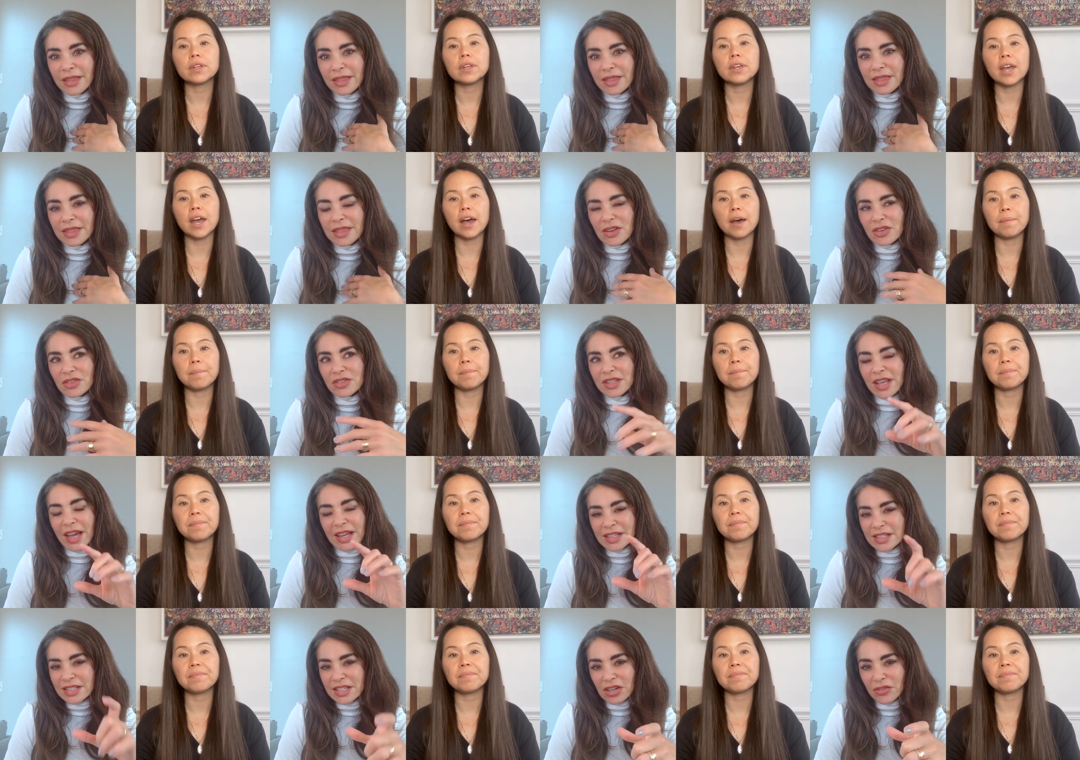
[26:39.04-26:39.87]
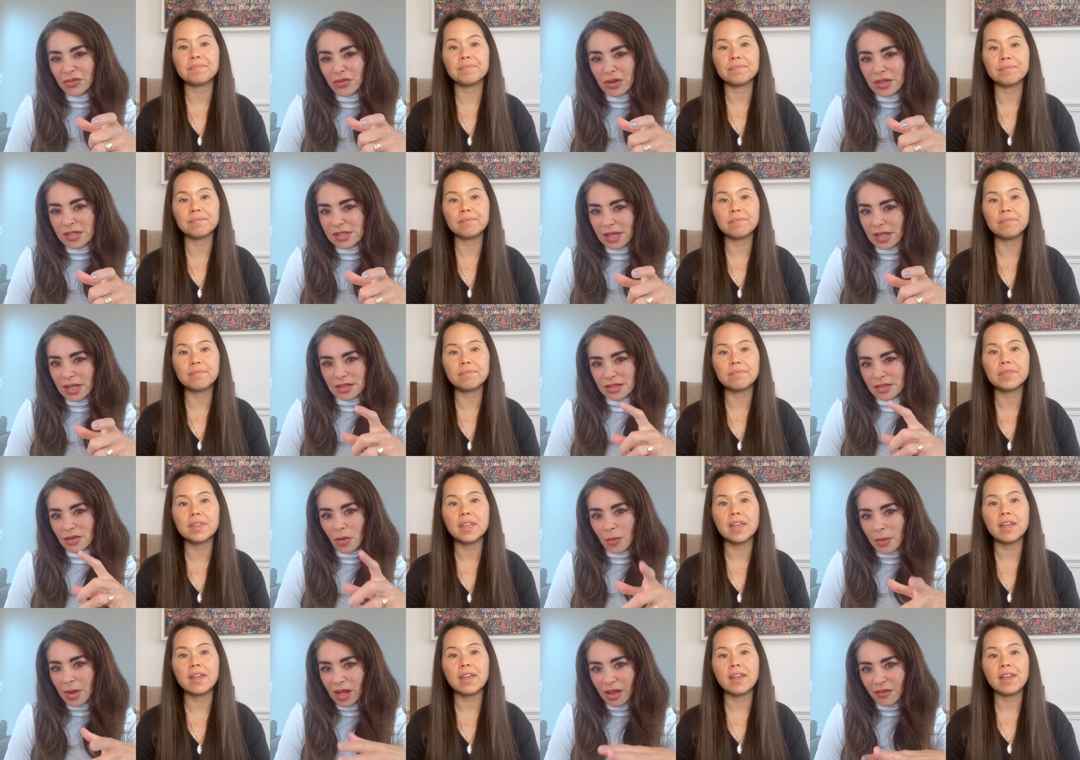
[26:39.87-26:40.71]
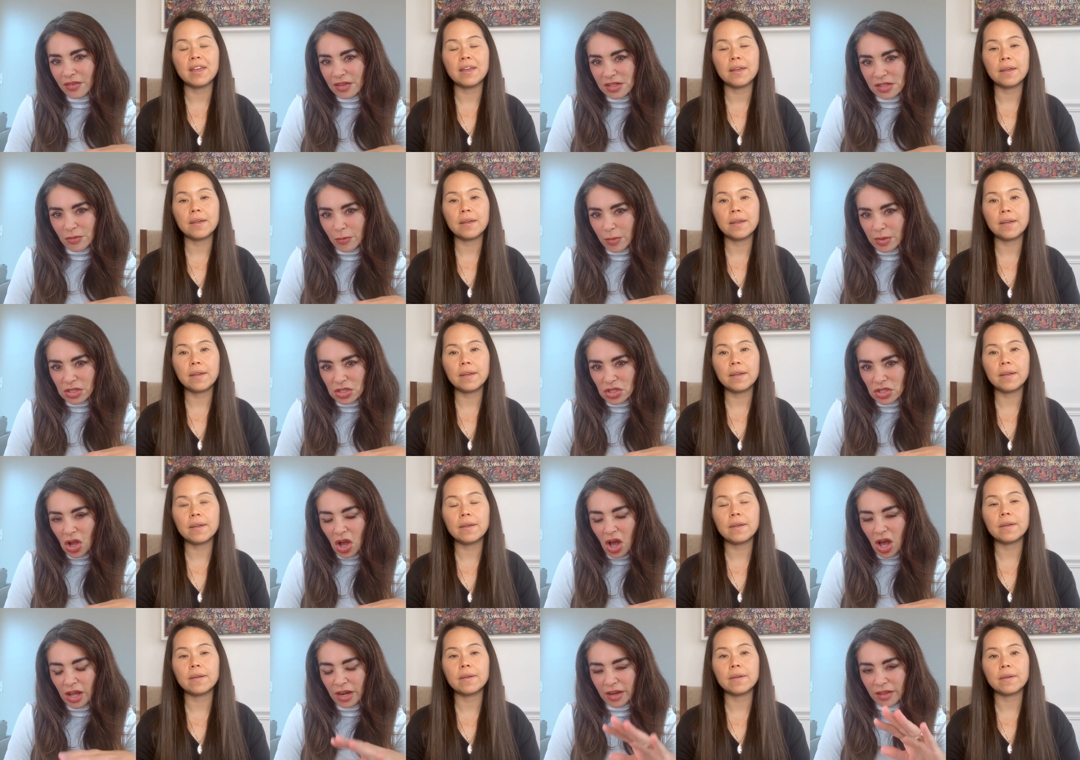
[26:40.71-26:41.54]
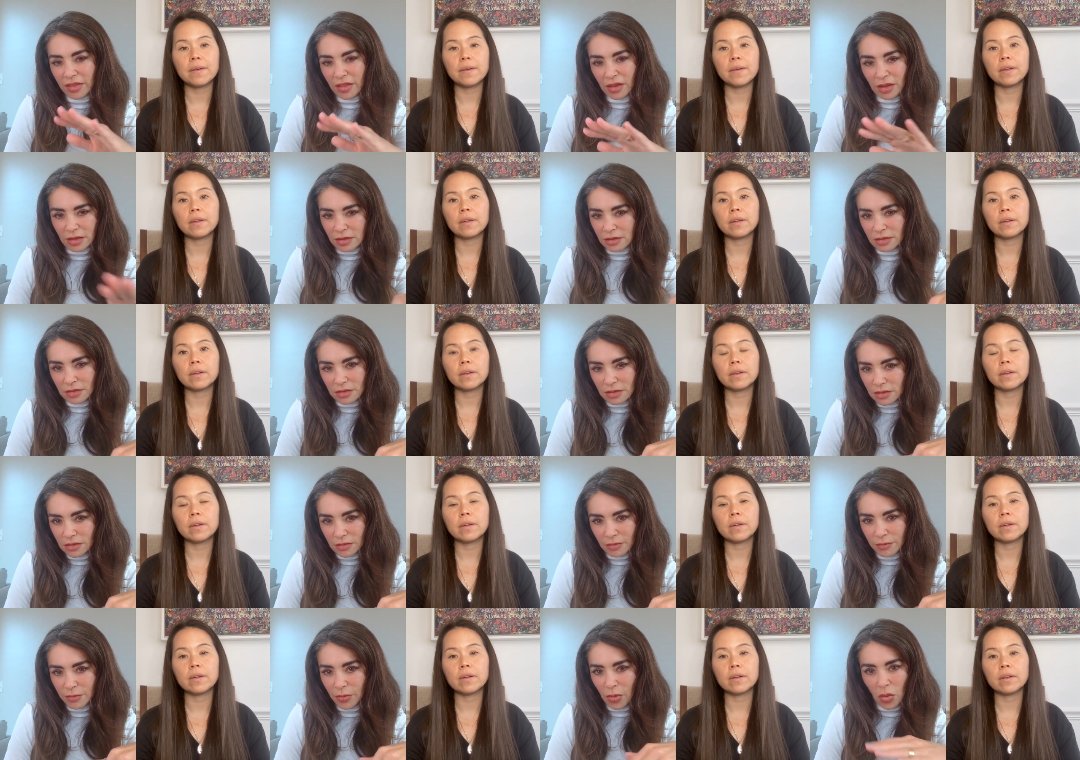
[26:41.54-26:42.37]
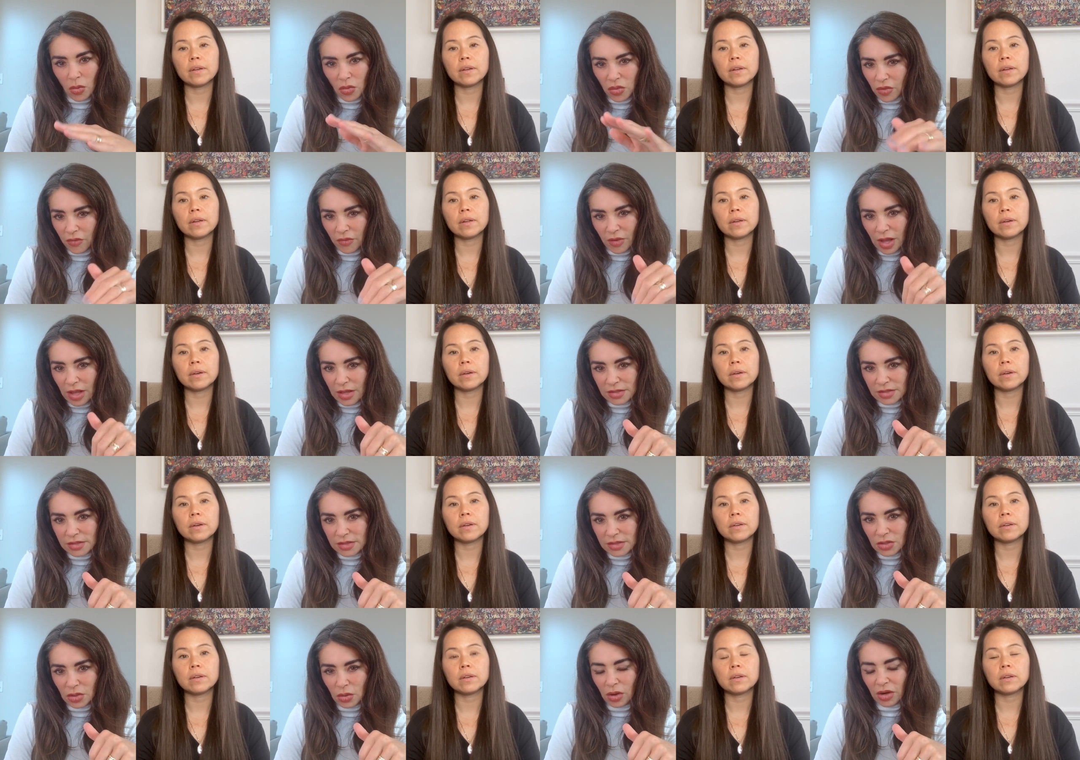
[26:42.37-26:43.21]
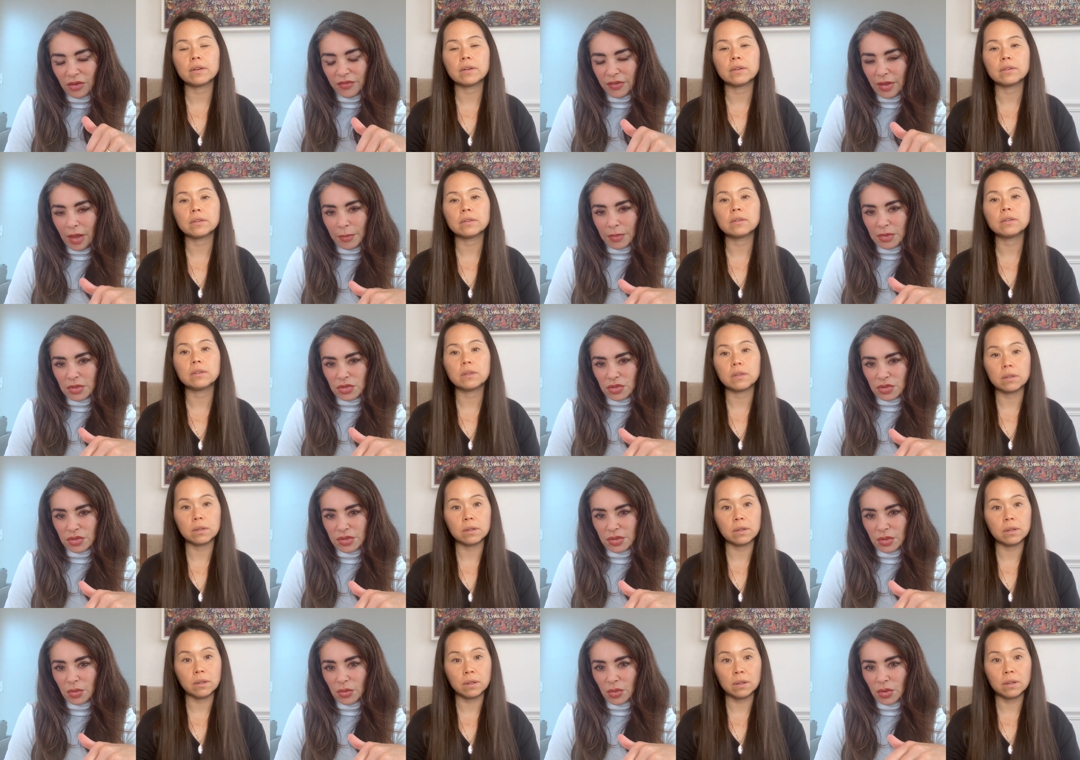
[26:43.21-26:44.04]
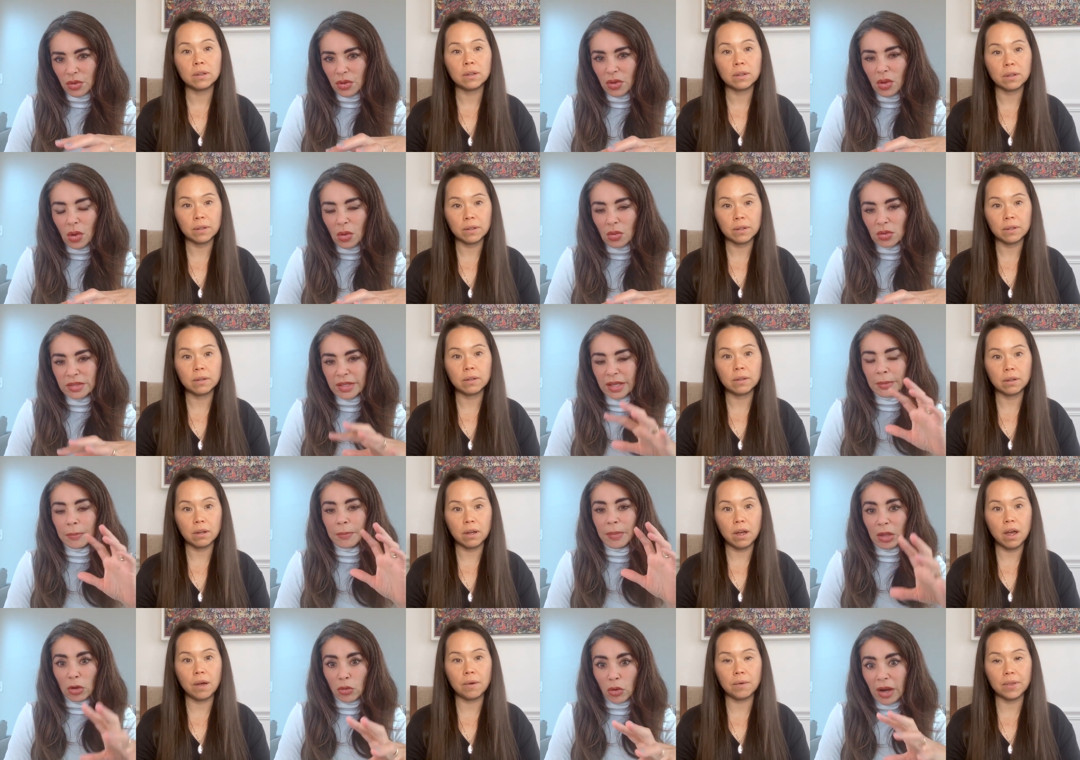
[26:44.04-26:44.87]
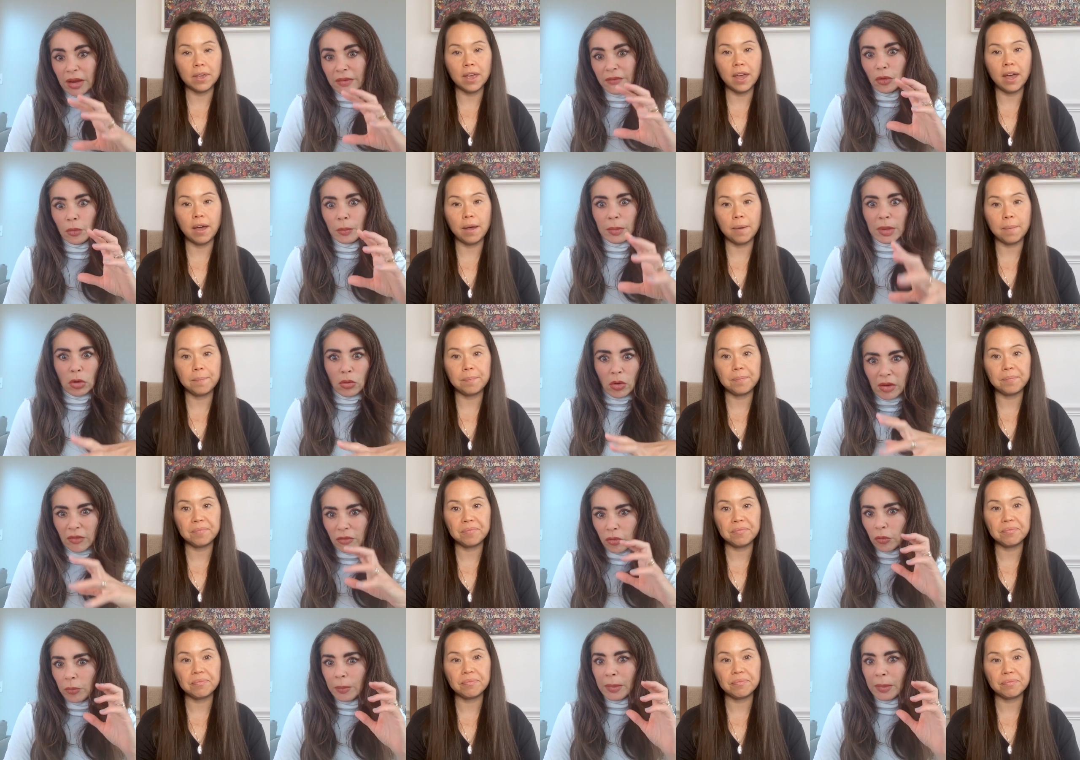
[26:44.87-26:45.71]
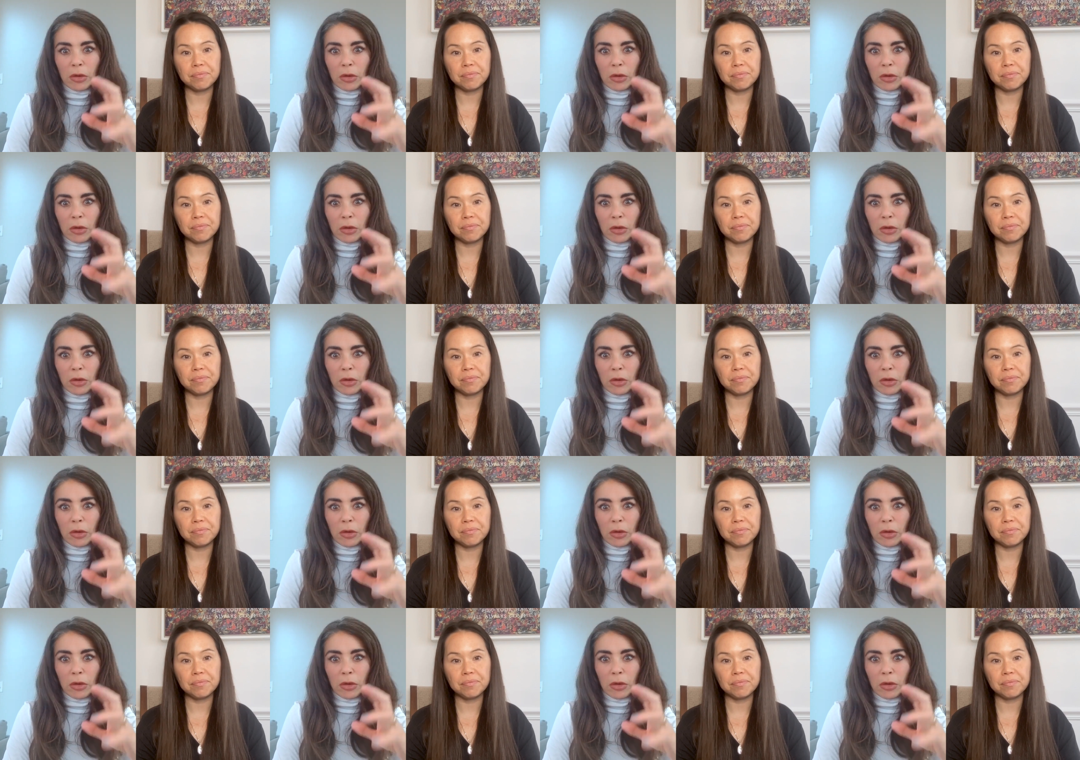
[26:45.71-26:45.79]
Speaker 1: Yeah. There's that mm-hmm. difference that so many of us have been taught. I think both of us, you know, our families are so close. Be oh, grateful, be grateful,